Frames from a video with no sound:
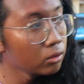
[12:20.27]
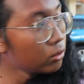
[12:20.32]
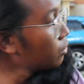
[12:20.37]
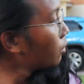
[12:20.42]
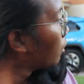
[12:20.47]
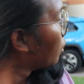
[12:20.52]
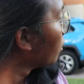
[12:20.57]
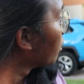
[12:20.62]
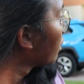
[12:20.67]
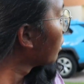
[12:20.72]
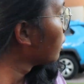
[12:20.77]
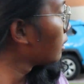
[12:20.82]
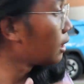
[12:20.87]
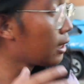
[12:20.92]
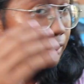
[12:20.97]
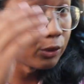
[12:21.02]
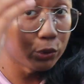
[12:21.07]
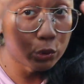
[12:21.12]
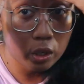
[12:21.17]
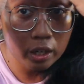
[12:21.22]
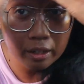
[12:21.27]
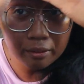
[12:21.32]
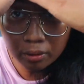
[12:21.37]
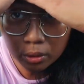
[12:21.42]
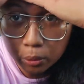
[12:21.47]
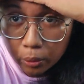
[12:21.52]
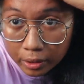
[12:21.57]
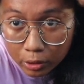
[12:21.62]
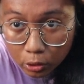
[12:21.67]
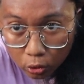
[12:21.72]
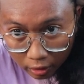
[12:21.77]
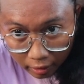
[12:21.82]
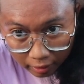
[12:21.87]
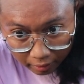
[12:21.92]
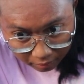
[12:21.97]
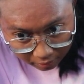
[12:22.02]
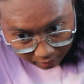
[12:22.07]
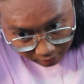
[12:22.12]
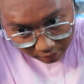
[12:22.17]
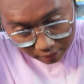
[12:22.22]
for a quick
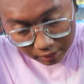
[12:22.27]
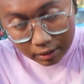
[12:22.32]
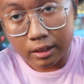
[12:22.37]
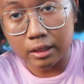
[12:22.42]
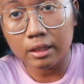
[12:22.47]
drive to